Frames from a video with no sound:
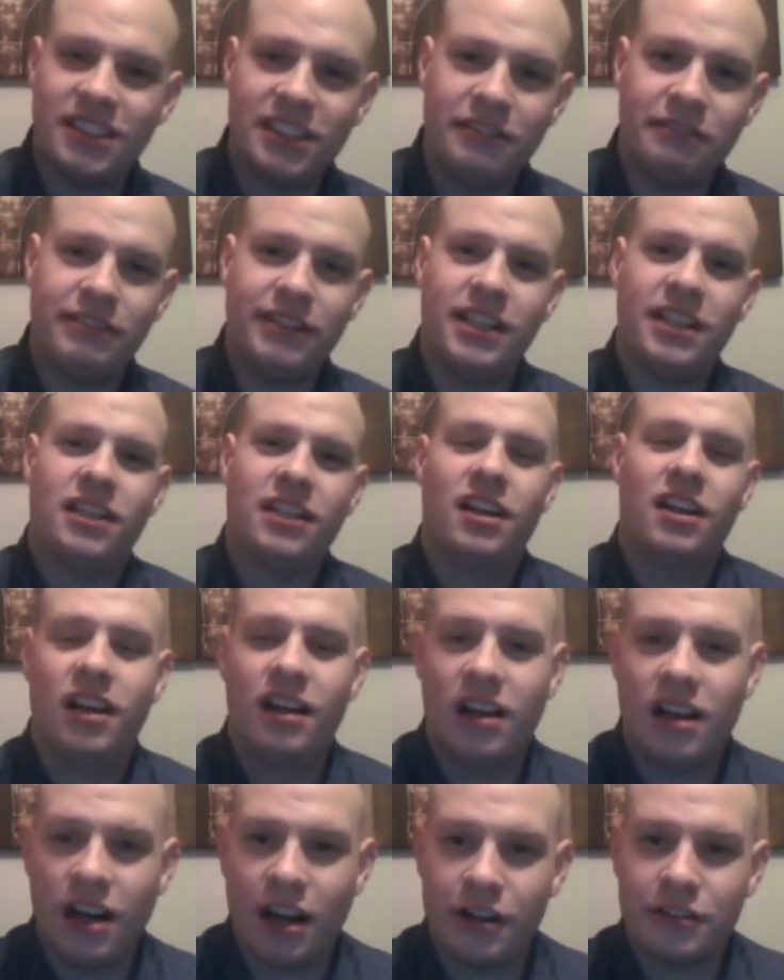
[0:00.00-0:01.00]
TV
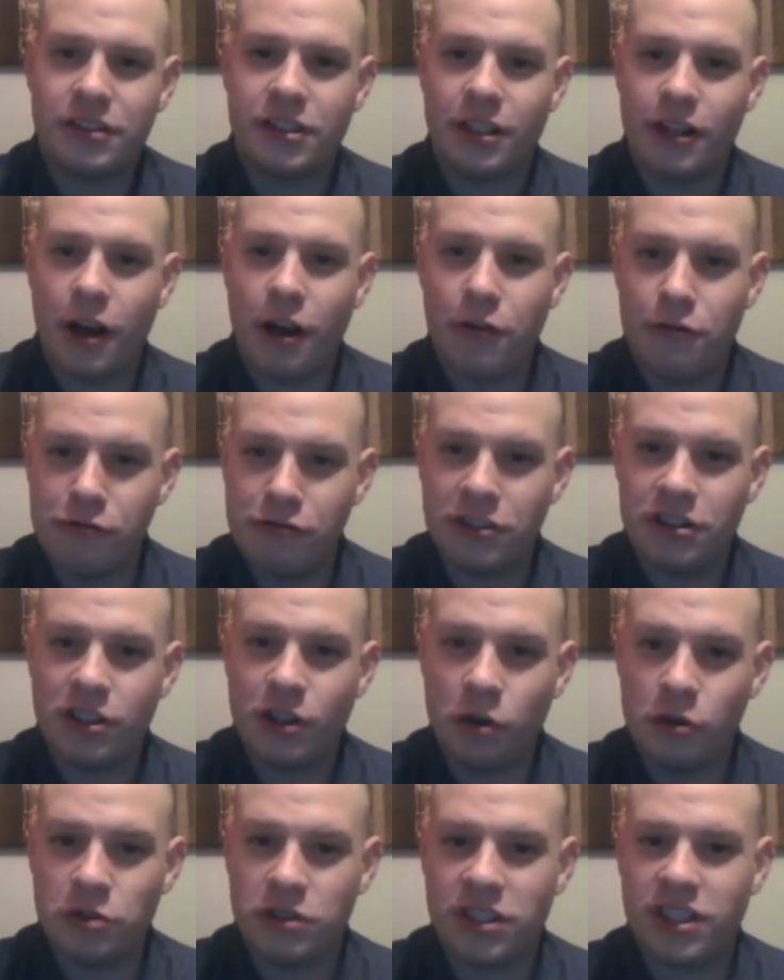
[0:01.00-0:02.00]
after
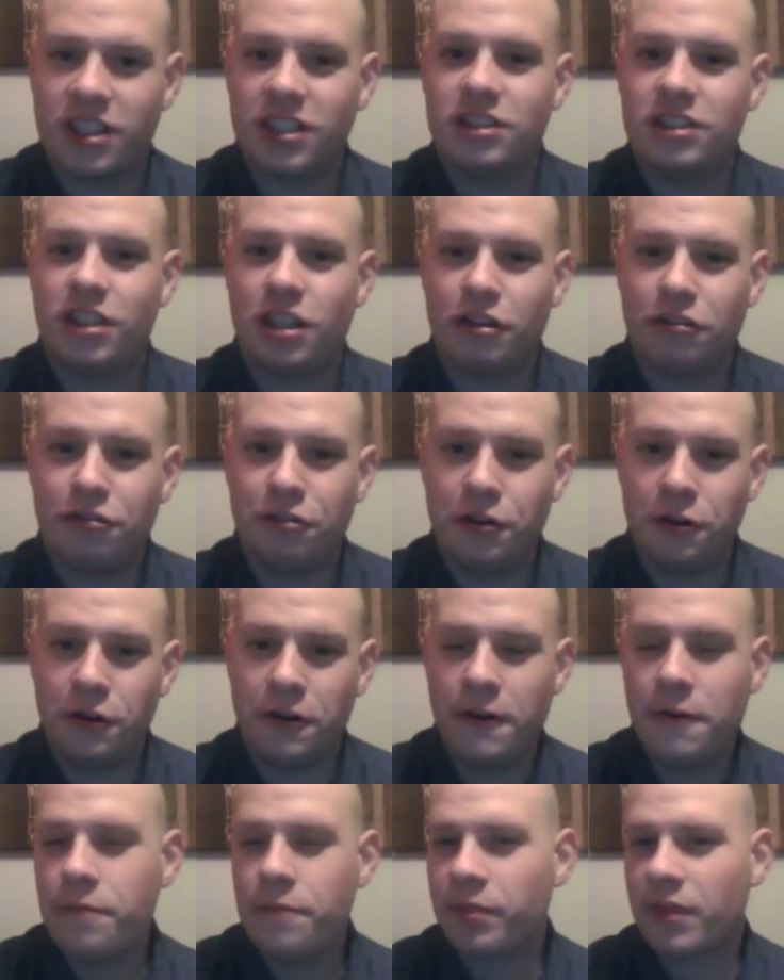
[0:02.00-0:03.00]
overindulging in junk food.